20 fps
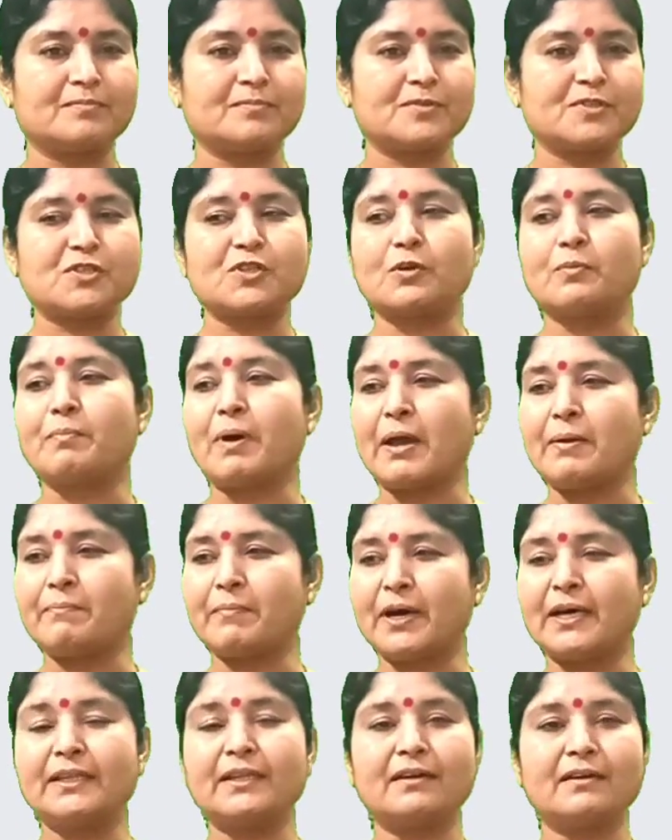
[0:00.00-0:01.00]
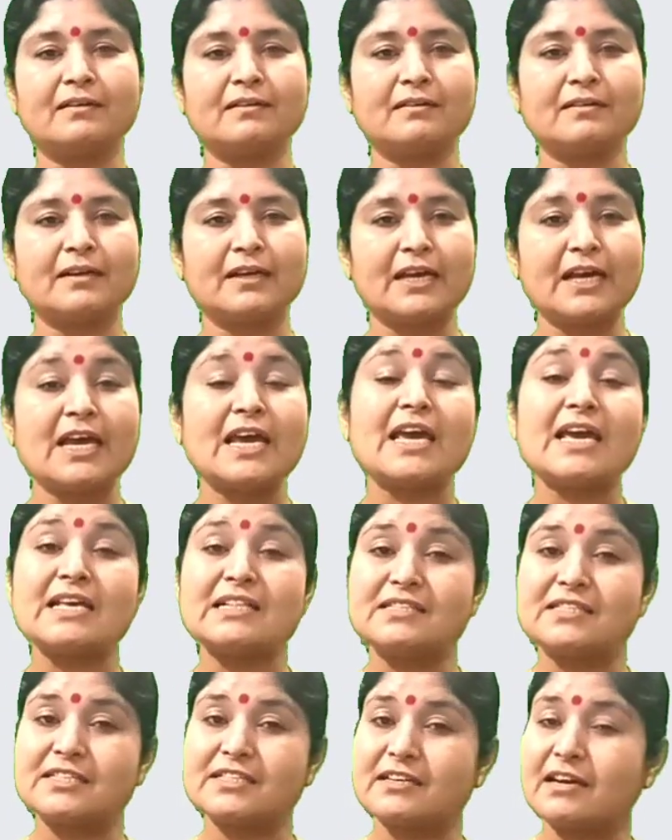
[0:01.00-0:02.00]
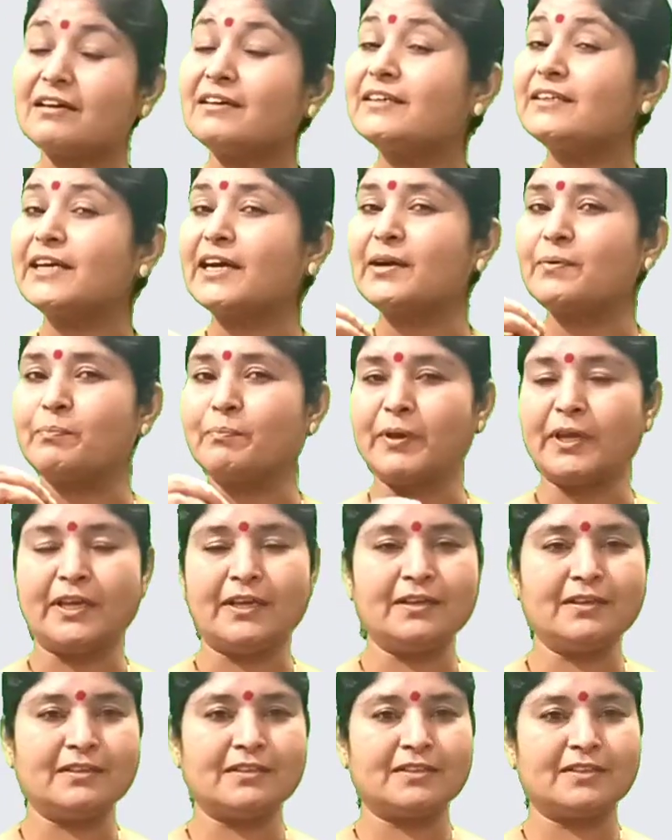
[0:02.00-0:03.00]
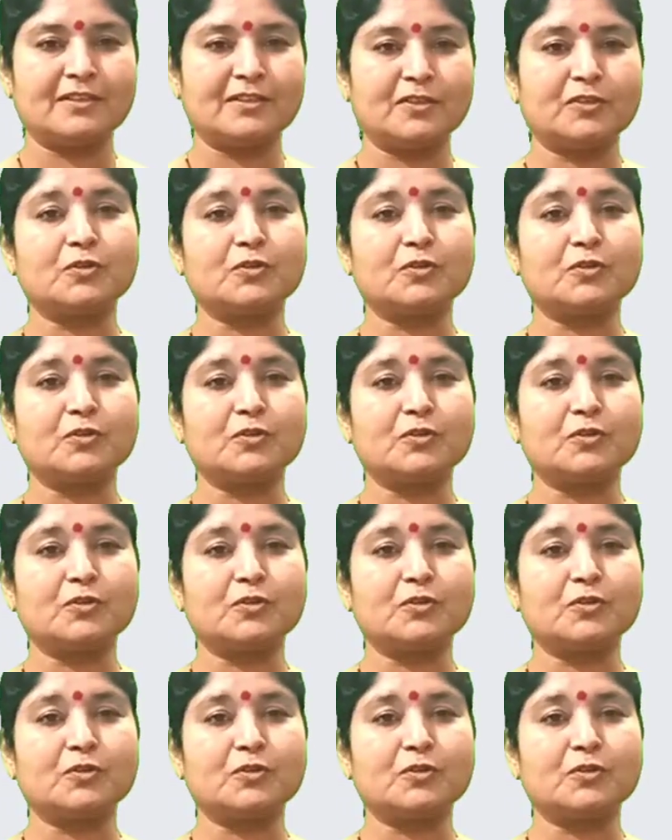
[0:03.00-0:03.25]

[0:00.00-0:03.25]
So my mother instructed me